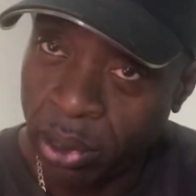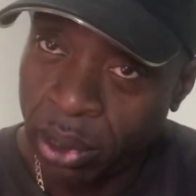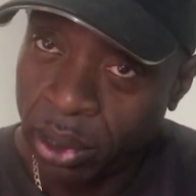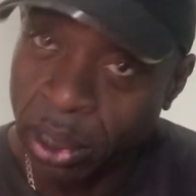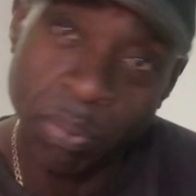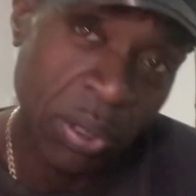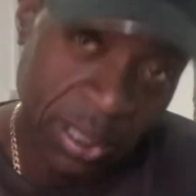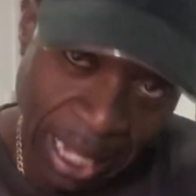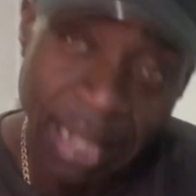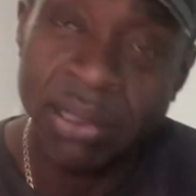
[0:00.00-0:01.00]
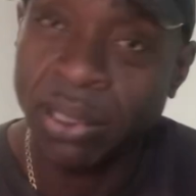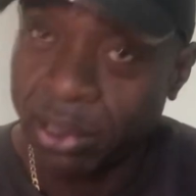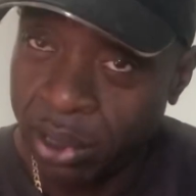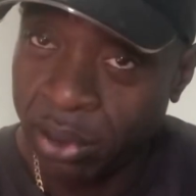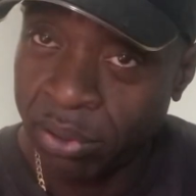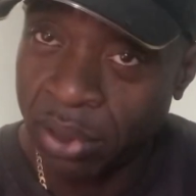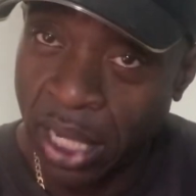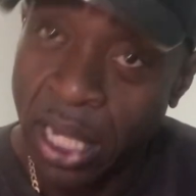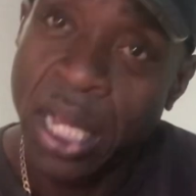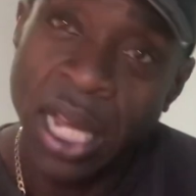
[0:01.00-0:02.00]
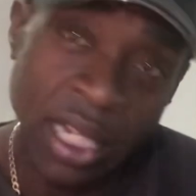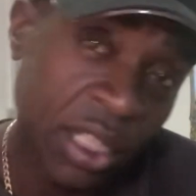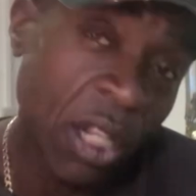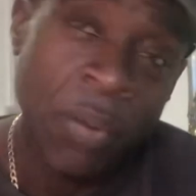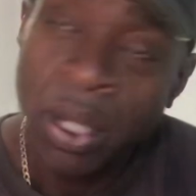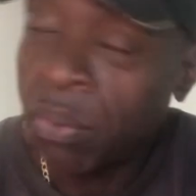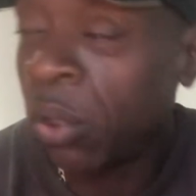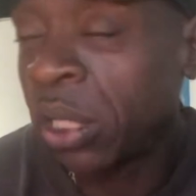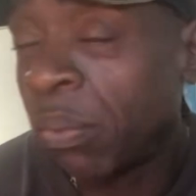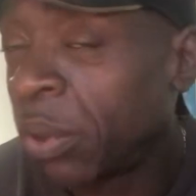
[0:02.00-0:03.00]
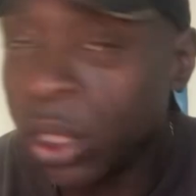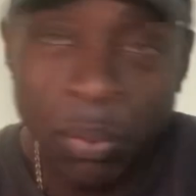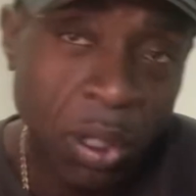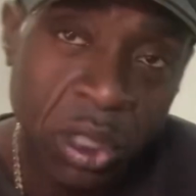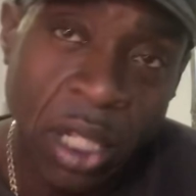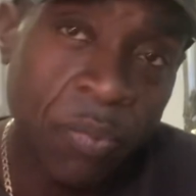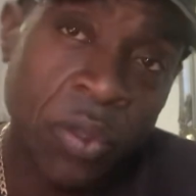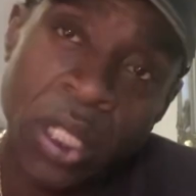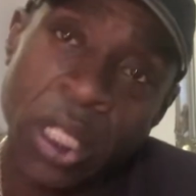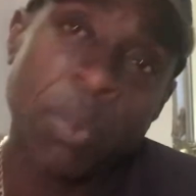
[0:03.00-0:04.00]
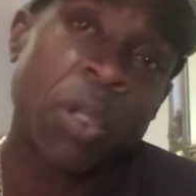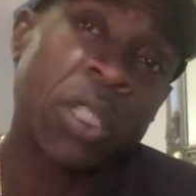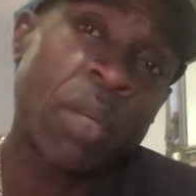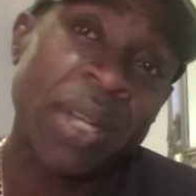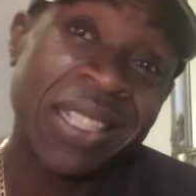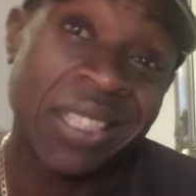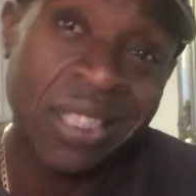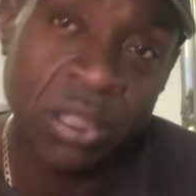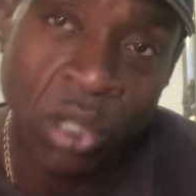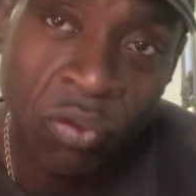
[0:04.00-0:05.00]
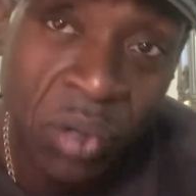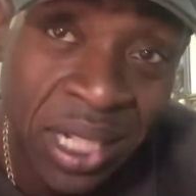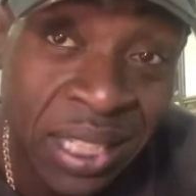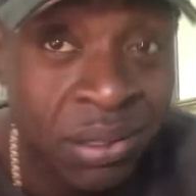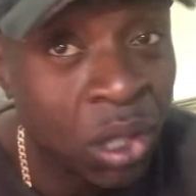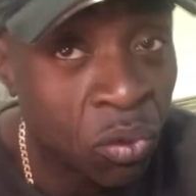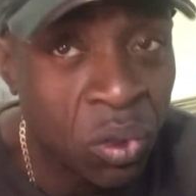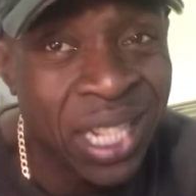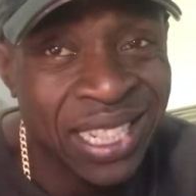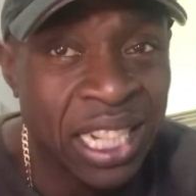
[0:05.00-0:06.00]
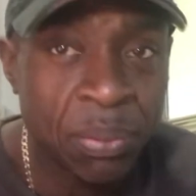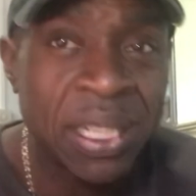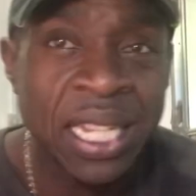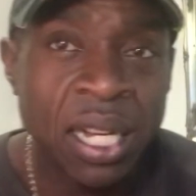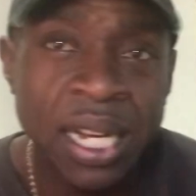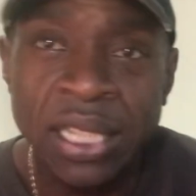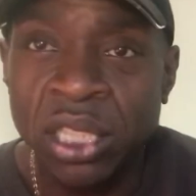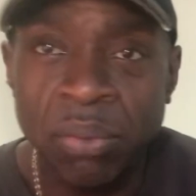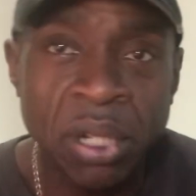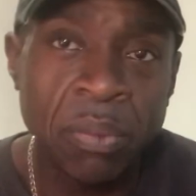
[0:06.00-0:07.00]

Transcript: Simple as that, right? And most of them, most of their wages is not really going to be that high. Do you know what I mean?